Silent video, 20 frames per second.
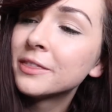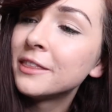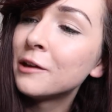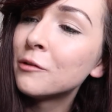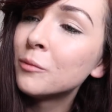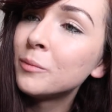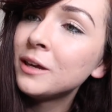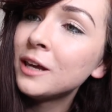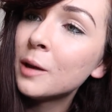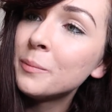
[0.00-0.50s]
They
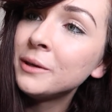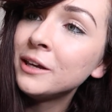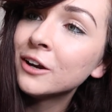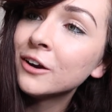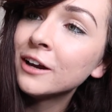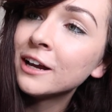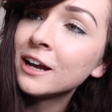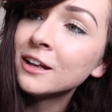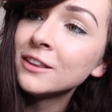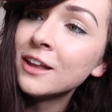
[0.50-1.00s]
will be
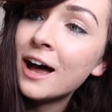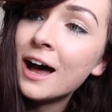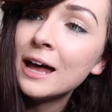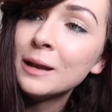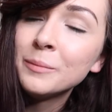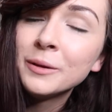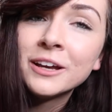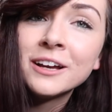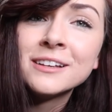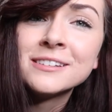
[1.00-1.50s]
appearing a
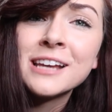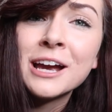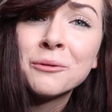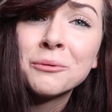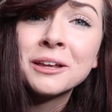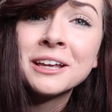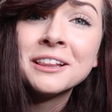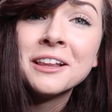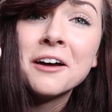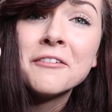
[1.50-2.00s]
lot because I
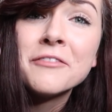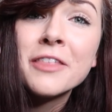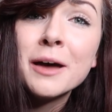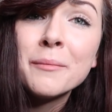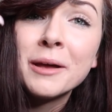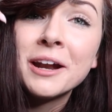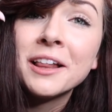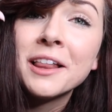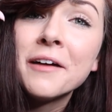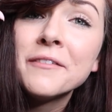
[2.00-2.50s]
really love
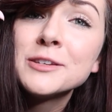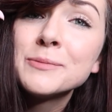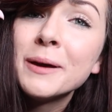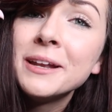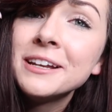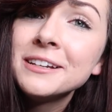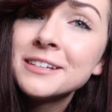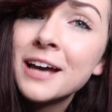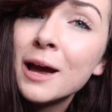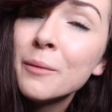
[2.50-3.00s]
them and I love
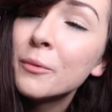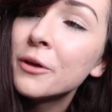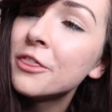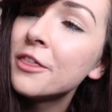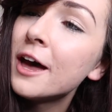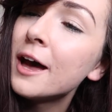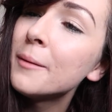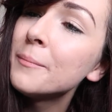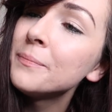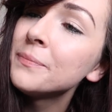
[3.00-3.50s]
spending time with
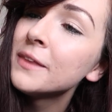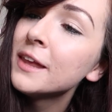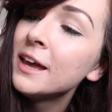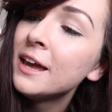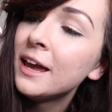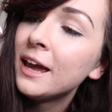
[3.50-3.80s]
them,